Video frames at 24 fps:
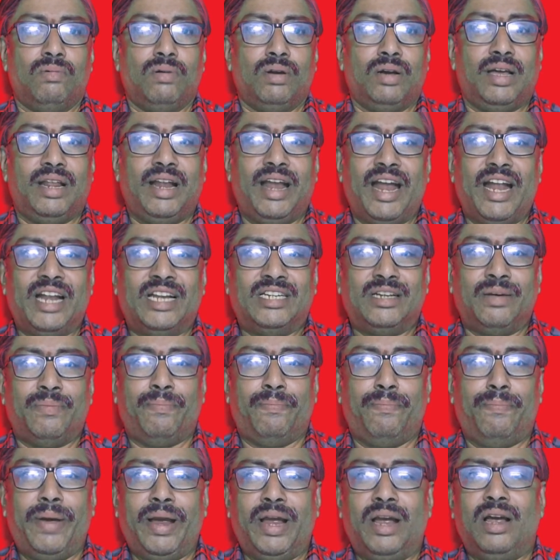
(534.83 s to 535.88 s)
creates a
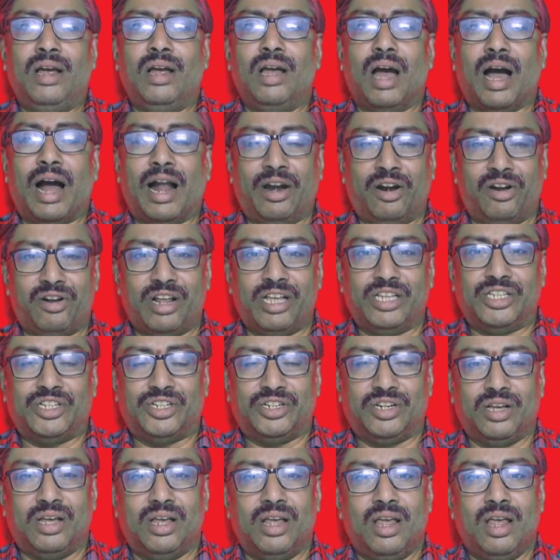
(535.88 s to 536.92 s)
big
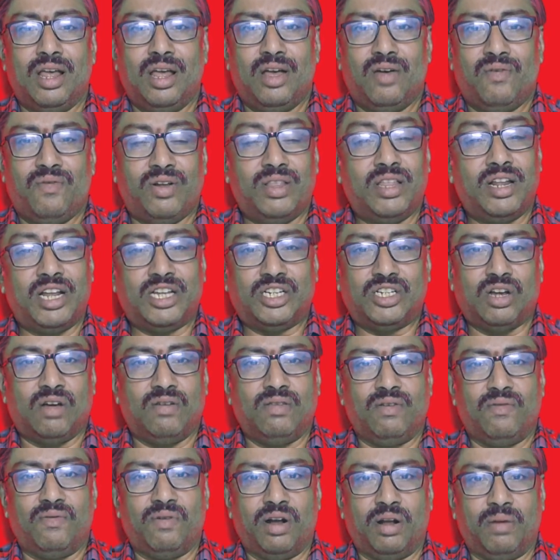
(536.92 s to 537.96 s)
unrest for the rest of
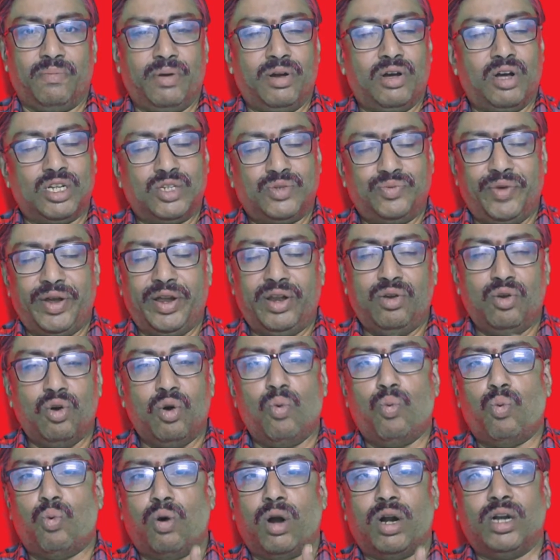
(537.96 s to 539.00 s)
the world, because we know
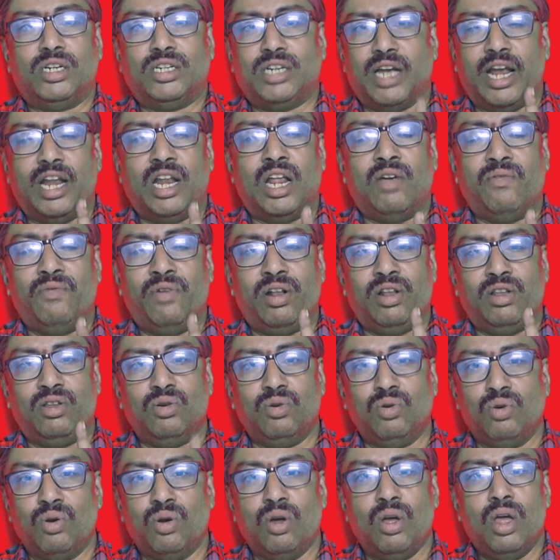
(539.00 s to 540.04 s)
what China will
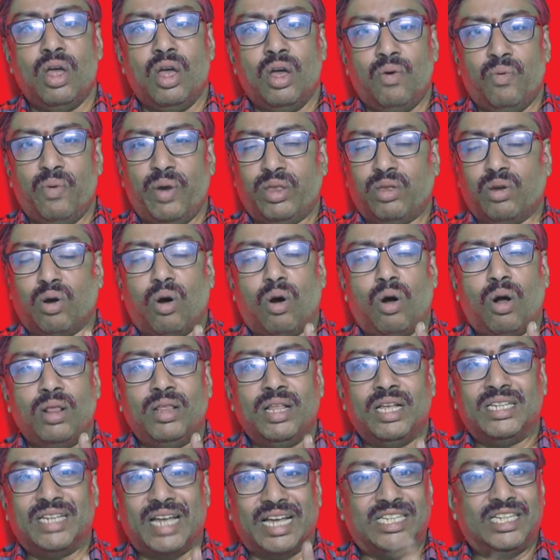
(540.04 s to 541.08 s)
do with all
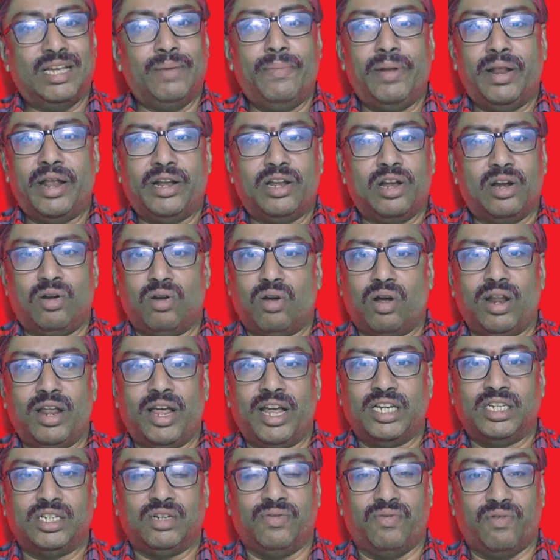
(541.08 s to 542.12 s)
this assimilated
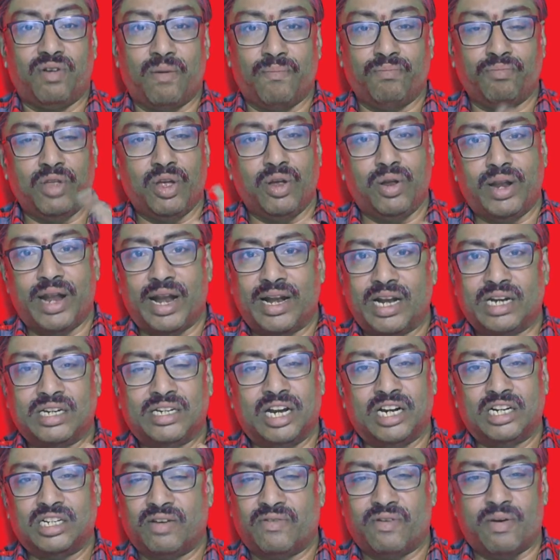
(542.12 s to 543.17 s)
knowledge from the United
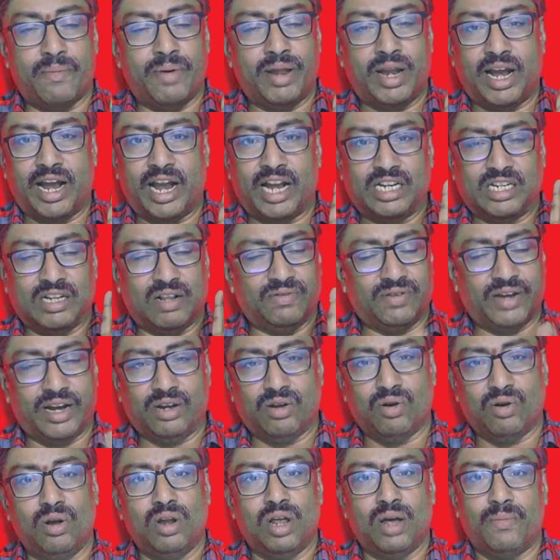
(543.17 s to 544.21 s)
States of America itself. I
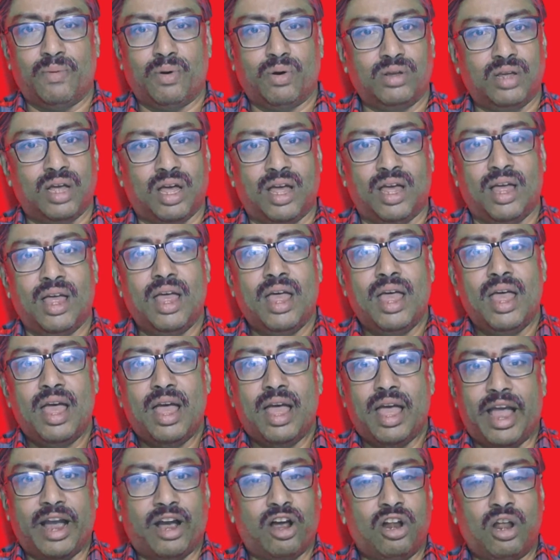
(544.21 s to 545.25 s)
you about
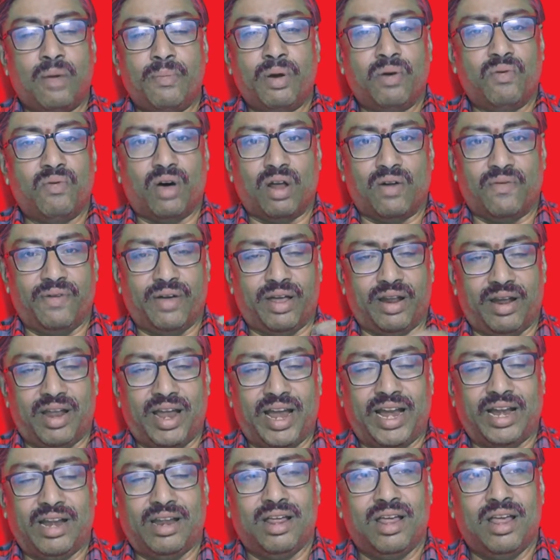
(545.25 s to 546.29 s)
the economic warfare,
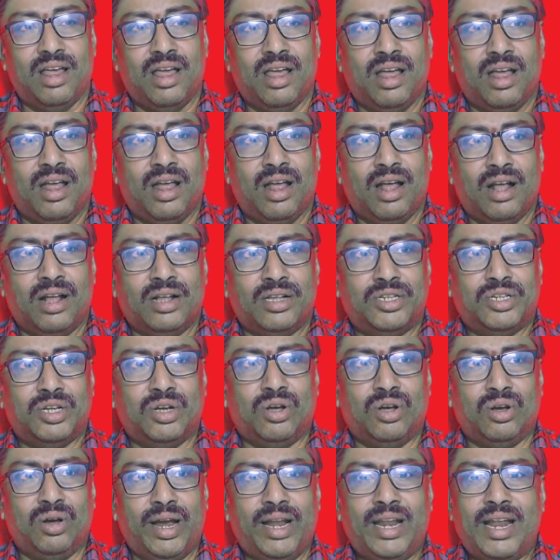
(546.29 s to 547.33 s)
right?
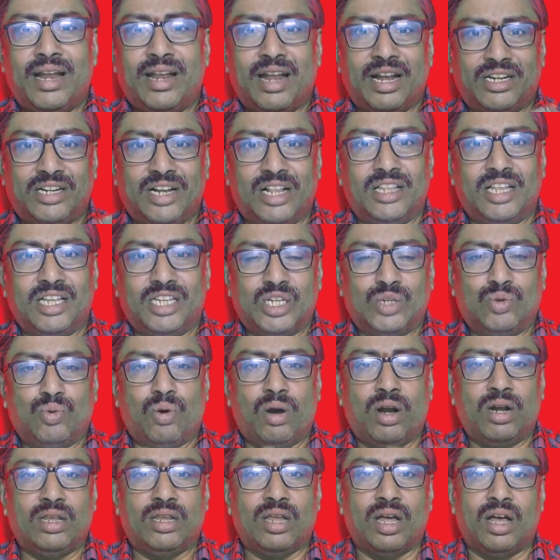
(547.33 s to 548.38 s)
So in a nutshell, this is
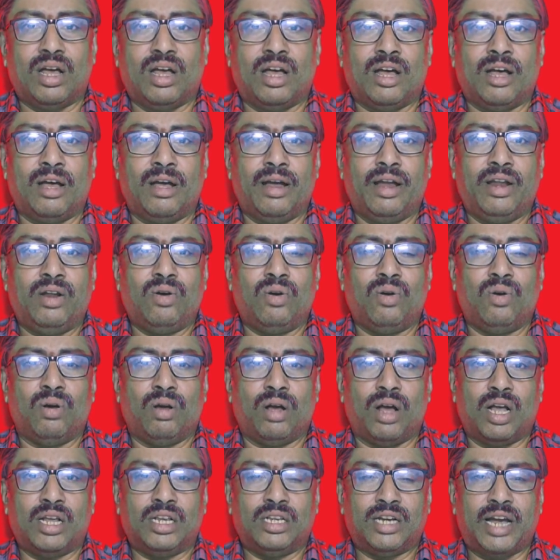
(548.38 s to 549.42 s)
what
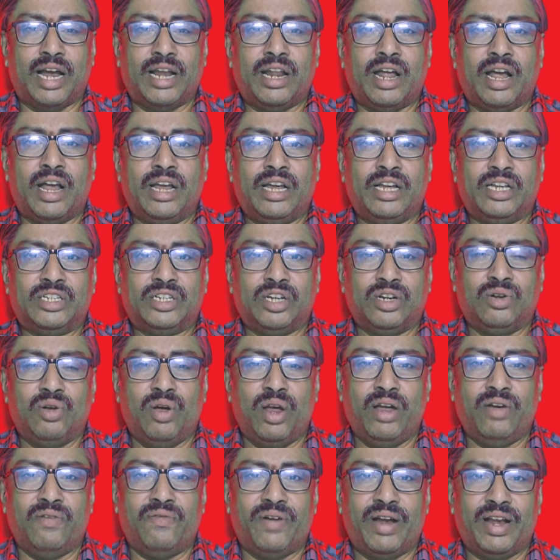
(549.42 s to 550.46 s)
China is
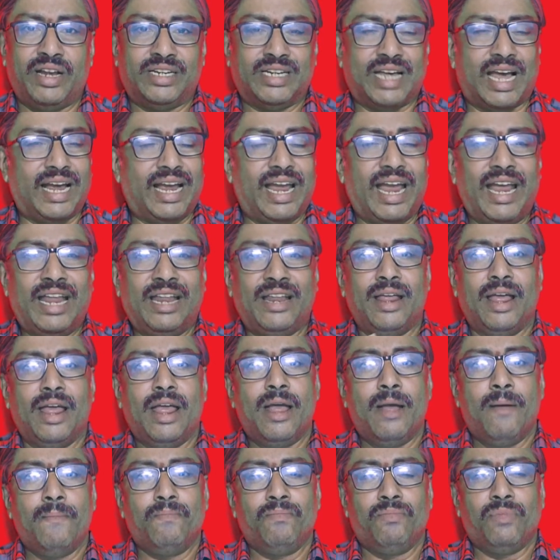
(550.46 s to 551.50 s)
doing, friends. Again,
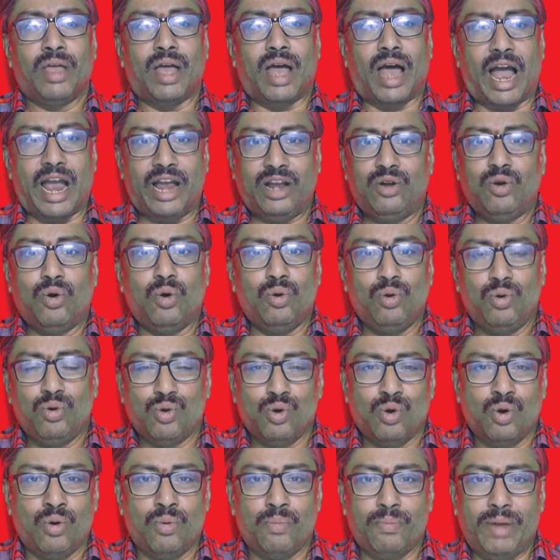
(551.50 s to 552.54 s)
I don't
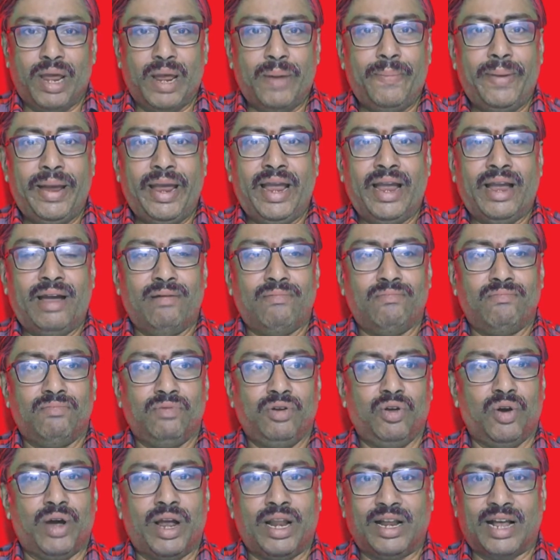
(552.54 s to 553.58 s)
know. Maybe
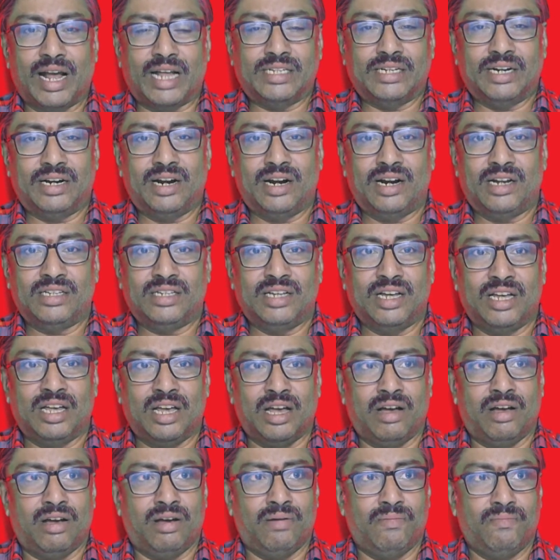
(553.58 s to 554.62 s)
you can consider it as
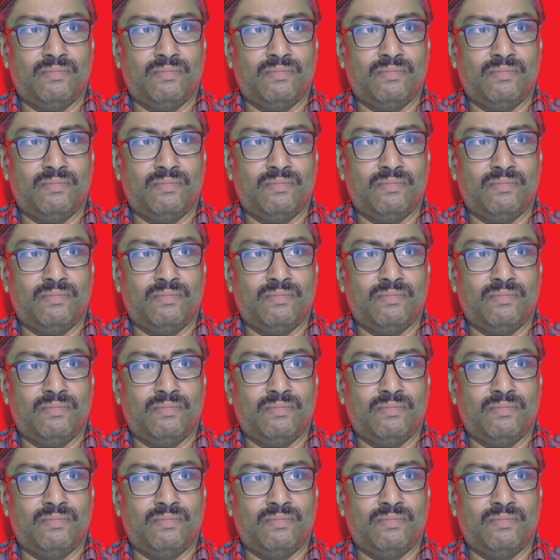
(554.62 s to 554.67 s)
a